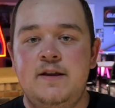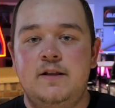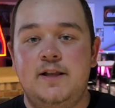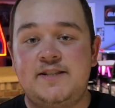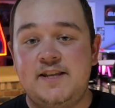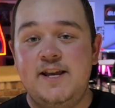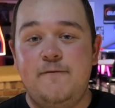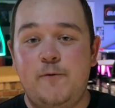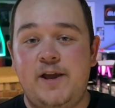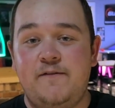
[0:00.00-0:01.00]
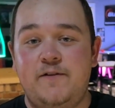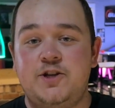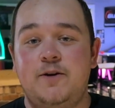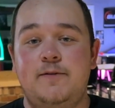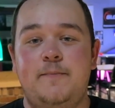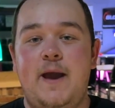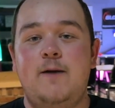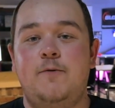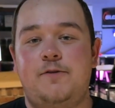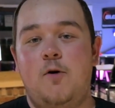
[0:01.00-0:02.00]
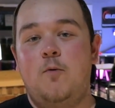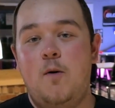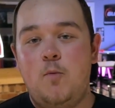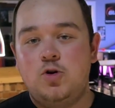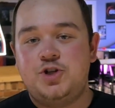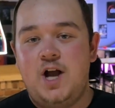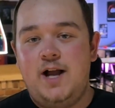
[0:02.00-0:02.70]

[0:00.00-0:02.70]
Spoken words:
Let's see if we can finish it with a bang. We'll throw one more shot